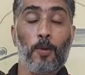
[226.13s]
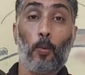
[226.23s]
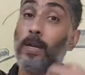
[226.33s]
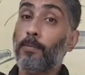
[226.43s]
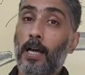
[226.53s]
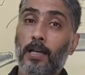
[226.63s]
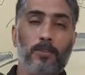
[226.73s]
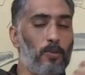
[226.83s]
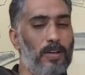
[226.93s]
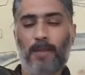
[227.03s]
wind
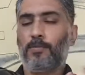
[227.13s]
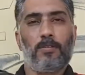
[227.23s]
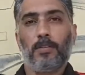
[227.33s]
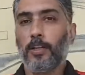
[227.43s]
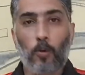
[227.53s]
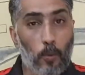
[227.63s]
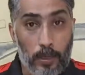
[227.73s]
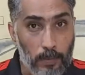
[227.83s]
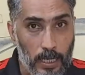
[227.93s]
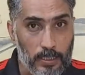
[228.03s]
blast, or absolutely no
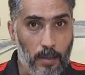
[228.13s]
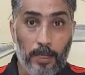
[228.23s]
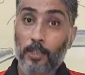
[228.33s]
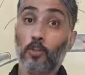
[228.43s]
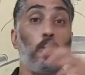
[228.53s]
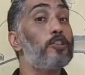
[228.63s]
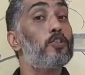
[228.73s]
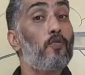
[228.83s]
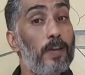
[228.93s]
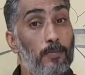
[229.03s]
wind blast coming in, so lots
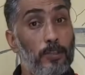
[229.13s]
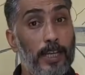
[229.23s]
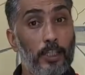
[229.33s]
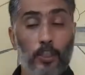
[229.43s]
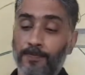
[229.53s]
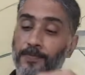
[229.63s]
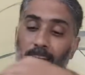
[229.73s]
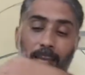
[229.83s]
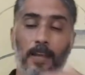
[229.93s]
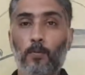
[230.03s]
of wind protection.
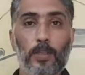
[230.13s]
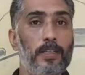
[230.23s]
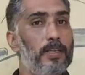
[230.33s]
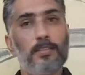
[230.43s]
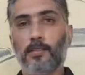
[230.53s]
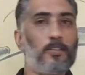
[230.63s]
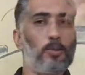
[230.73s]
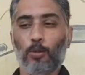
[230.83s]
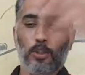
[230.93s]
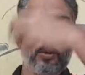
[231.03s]
Again, with this,
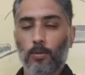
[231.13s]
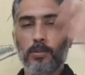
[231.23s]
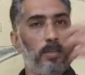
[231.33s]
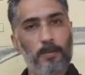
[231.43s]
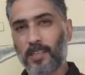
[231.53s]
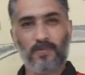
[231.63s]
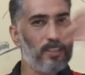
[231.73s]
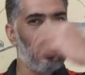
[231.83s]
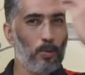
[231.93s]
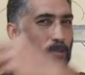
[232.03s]
no stones. I mean, if
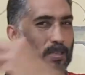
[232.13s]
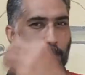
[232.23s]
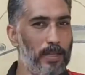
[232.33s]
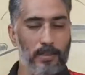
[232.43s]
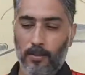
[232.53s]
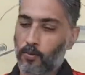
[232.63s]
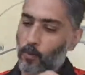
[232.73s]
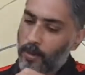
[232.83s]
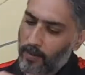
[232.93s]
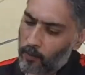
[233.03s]
the stones are pelted
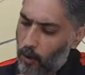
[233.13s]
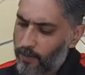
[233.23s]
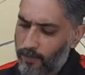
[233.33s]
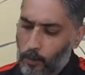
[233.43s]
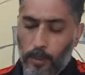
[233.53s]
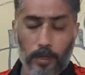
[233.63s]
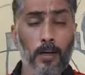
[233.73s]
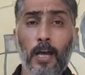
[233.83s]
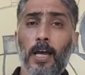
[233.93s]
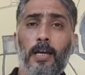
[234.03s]
through, and I've got a few here,
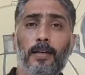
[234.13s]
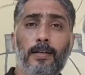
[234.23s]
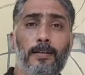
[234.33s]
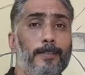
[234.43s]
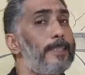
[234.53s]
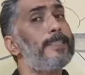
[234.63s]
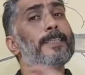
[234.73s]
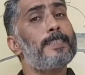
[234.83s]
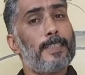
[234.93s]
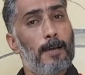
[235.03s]
it
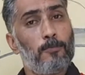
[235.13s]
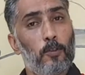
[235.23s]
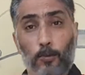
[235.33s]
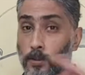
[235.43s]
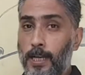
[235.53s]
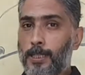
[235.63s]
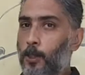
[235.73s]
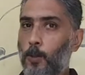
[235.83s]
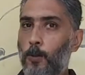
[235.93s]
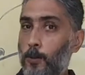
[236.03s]
doesn't come through, right?
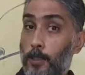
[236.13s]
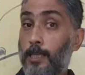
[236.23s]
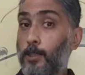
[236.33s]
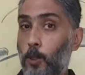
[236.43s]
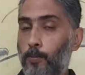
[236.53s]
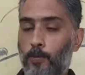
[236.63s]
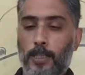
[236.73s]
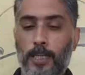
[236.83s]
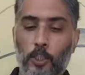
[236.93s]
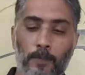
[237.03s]
So that's good
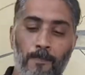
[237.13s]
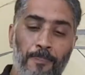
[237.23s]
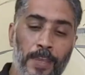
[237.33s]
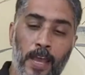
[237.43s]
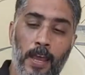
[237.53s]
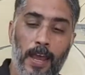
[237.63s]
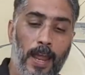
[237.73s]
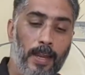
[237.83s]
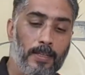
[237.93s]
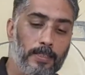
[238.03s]
protection.
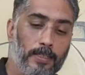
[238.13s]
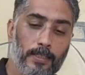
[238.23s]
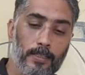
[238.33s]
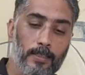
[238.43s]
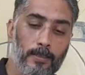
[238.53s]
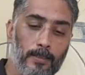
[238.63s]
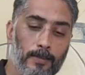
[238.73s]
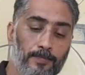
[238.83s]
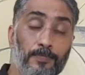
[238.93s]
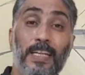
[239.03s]
And
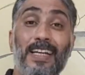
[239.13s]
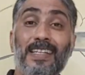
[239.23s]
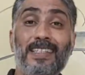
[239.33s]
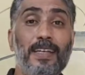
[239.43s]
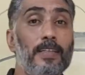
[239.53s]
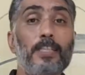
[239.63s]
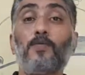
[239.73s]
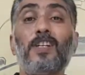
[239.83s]
like I said, it's